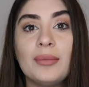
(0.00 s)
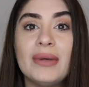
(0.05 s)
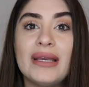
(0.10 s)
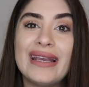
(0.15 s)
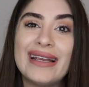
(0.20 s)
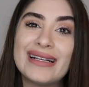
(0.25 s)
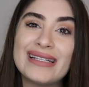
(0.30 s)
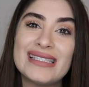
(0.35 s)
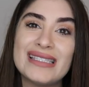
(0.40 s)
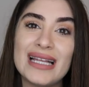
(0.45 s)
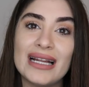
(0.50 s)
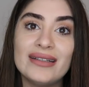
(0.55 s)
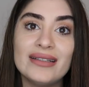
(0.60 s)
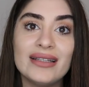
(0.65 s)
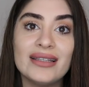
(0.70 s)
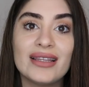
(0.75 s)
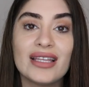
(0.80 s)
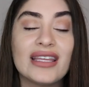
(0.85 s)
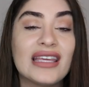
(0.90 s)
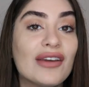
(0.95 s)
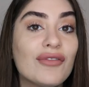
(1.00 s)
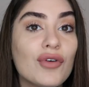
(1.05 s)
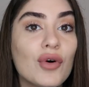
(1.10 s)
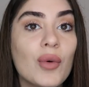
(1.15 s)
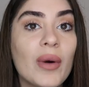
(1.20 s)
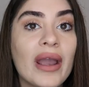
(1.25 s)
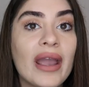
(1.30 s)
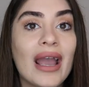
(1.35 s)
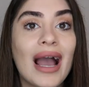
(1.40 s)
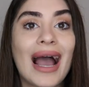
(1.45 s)
to be extending the
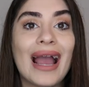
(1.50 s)
giveaway.